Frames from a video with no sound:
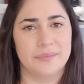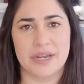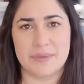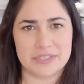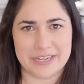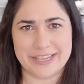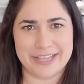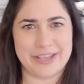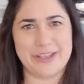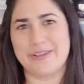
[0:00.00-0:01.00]
pretty much
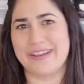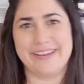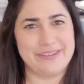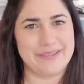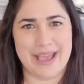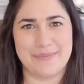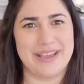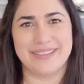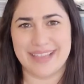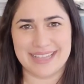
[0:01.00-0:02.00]
anything you name
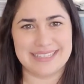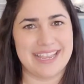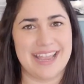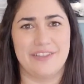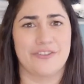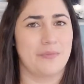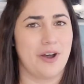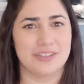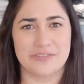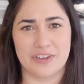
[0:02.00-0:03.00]
it, that's it, from
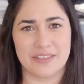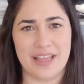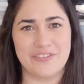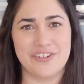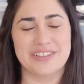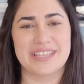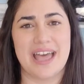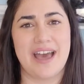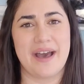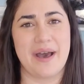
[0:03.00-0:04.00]
all different levels.
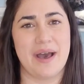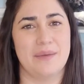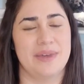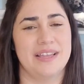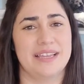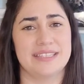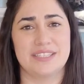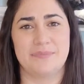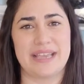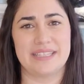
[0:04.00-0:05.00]

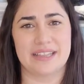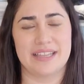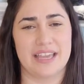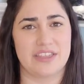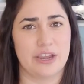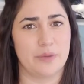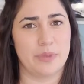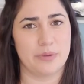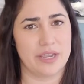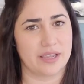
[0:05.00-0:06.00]
It's basically a
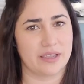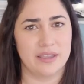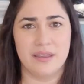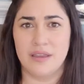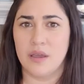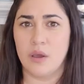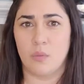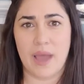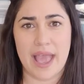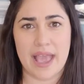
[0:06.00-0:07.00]
therapeutic
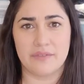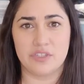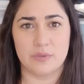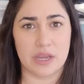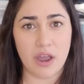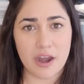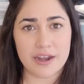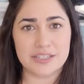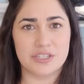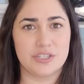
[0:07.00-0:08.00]
way of doing
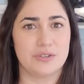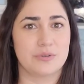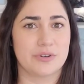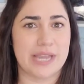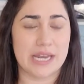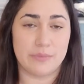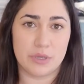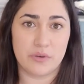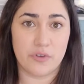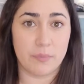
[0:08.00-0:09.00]
art to create a
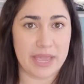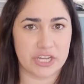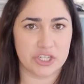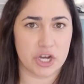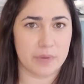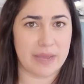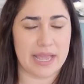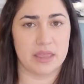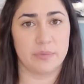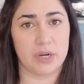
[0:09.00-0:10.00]
beautiful picture, but
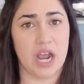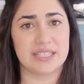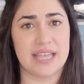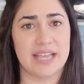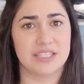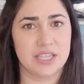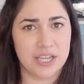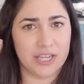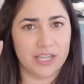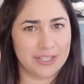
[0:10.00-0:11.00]
in the process,
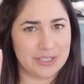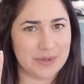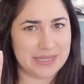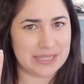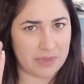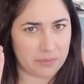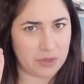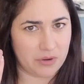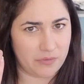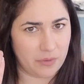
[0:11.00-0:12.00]
doing something
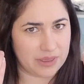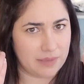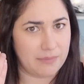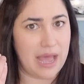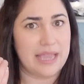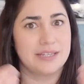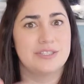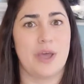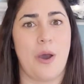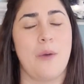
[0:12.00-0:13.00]
beautiful with the mind.
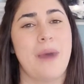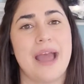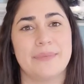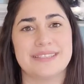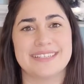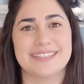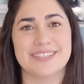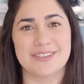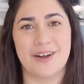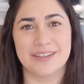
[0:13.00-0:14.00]
So my business
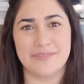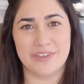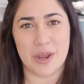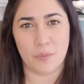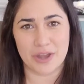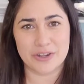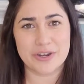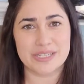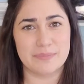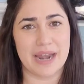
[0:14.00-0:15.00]
is called Infinite
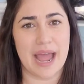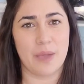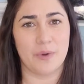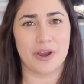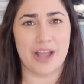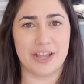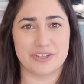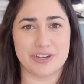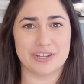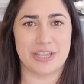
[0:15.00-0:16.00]
Wonders, but I work
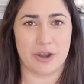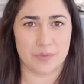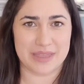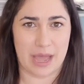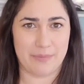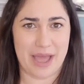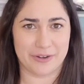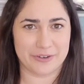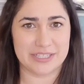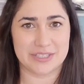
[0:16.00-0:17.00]
under the Art Without
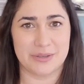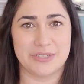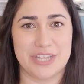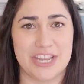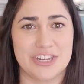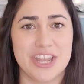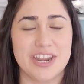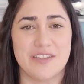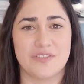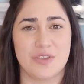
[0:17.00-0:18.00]
Boundaries
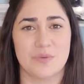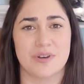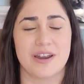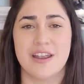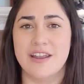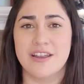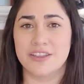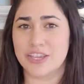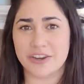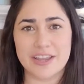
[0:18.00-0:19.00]
Association. If you were
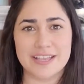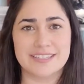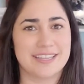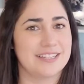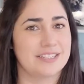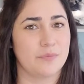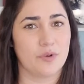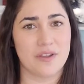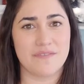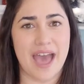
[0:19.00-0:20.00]
curious into
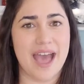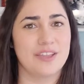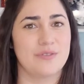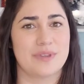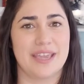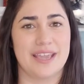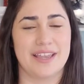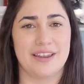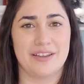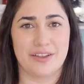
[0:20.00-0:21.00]
more of that, you
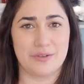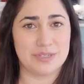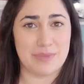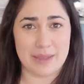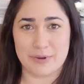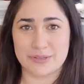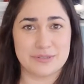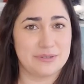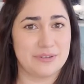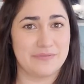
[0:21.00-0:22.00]
can go to my
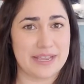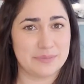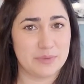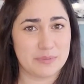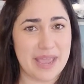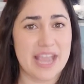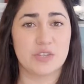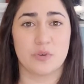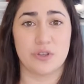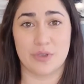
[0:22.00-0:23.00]
personal Facebook
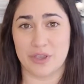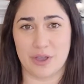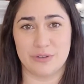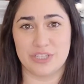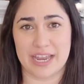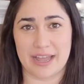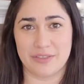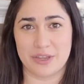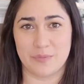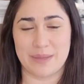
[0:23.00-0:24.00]
page, or you can go check
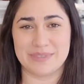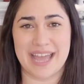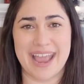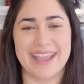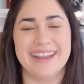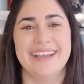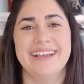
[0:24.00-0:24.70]
out their website.